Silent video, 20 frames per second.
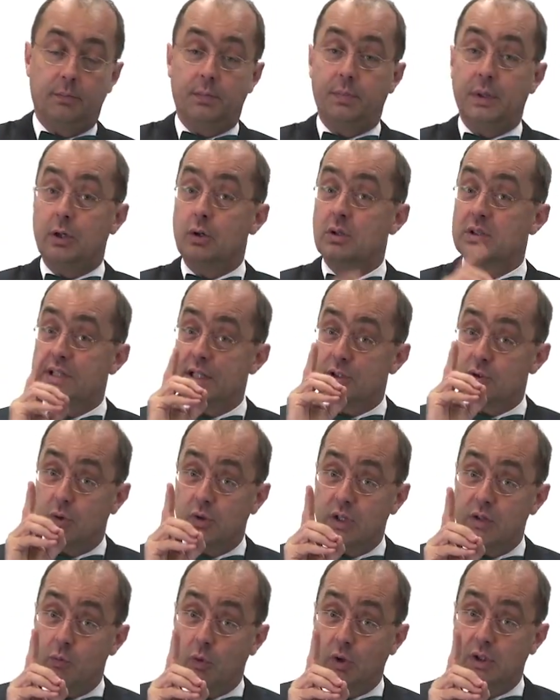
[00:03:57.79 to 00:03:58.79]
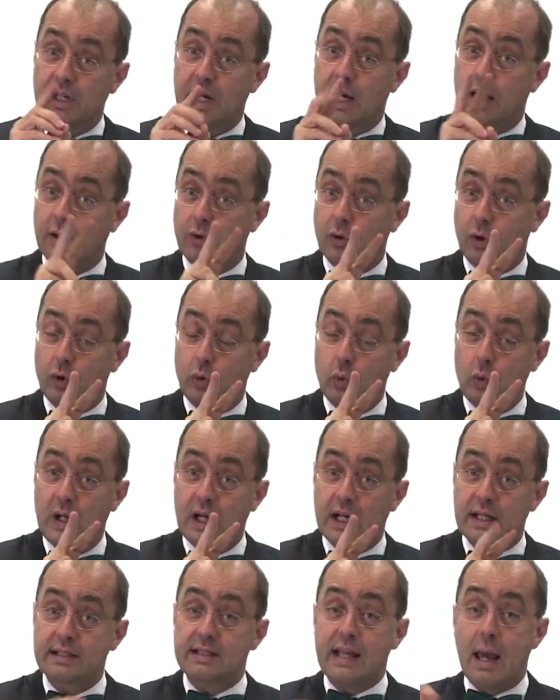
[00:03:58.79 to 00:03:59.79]
because there's only one car, not 2
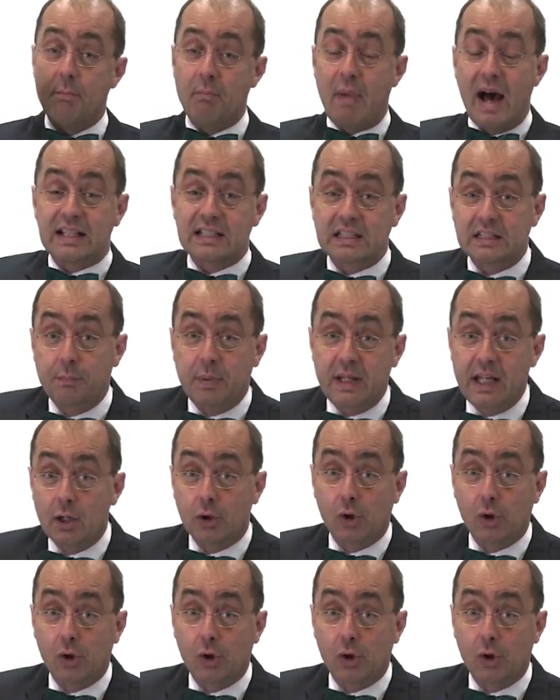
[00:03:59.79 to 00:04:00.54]
cars. There must be a